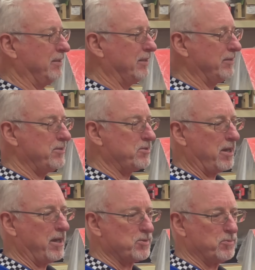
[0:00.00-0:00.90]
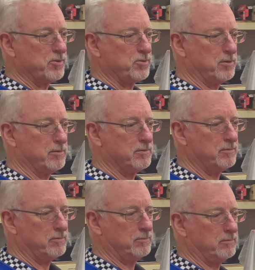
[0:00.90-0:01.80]
these cars were sort of
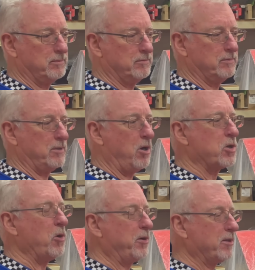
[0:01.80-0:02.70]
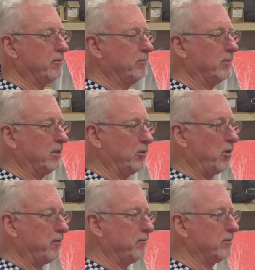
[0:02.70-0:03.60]
iconic and a
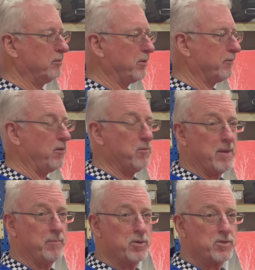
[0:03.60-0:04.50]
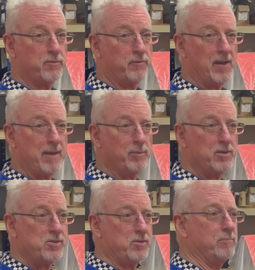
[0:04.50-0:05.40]
lot of fond memories for
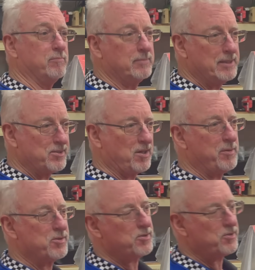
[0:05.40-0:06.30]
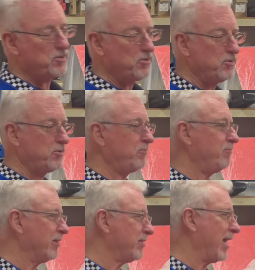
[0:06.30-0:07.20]
families. And in some instances,
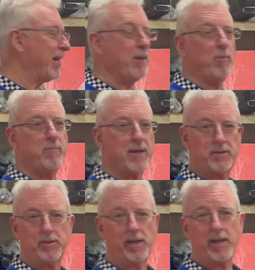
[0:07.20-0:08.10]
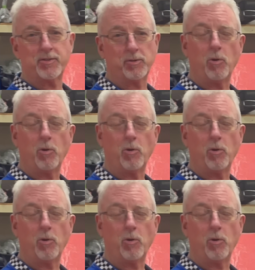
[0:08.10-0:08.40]
Dad had one back in the day, so